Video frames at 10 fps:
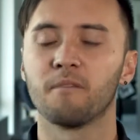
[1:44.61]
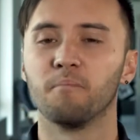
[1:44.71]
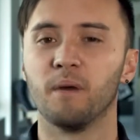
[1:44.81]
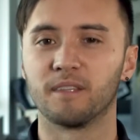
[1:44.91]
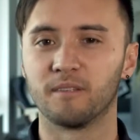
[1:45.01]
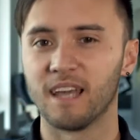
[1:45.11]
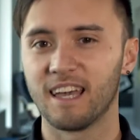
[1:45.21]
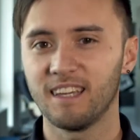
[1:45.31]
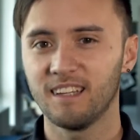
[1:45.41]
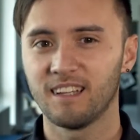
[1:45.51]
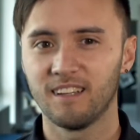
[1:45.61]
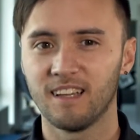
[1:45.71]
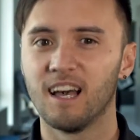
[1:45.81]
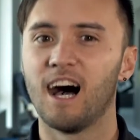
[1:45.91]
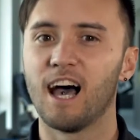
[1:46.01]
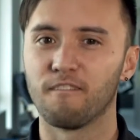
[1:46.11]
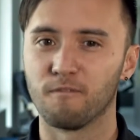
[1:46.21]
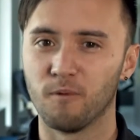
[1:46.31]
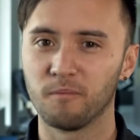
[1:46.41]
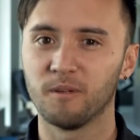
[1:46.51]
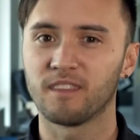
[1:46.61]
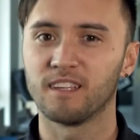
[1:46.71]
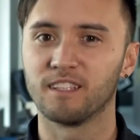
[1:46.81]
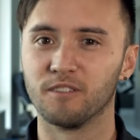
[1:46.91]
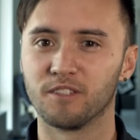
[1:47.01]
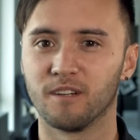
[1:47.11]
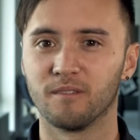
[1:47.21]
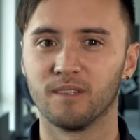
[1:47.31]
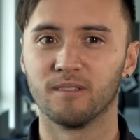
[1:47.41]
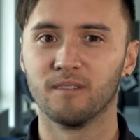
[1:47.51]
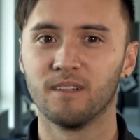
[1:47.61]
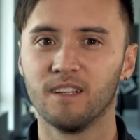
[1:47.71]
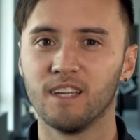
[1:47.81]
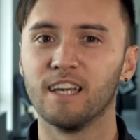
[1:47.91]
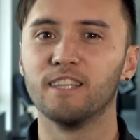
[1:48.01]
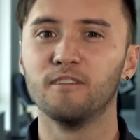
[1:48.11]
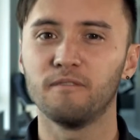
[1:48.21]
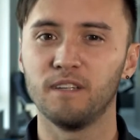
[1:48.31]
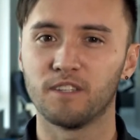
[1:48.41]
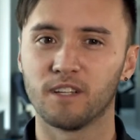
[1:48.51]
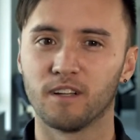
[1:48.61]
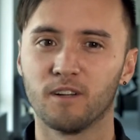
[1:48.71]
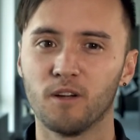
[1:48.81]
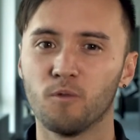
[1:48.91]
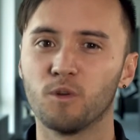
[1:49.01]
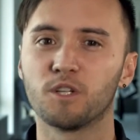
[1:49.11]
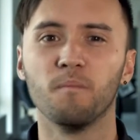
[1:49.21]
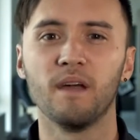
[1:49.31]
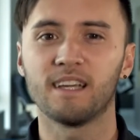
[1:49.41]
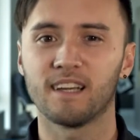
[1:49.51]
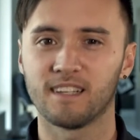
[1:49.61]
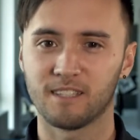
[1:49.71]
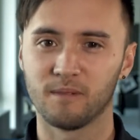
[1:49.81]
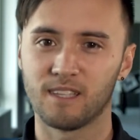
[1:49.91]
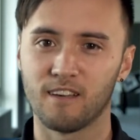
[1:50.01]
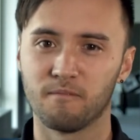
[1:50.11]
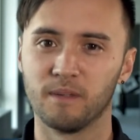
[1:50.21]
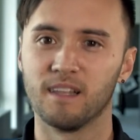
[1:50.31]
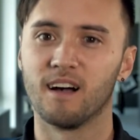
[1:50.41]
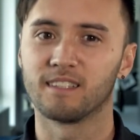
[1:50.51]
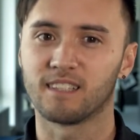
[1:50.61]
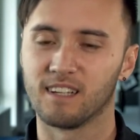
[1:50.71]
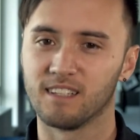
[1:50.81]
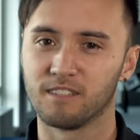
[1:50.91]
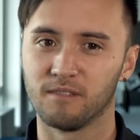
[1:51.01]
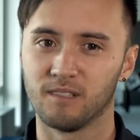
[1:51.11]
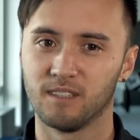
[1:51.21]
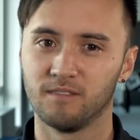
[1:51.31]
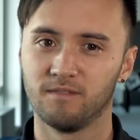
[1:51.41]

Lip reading: But today, I have one more thing to show you, a new feature which many customers have been asking us for.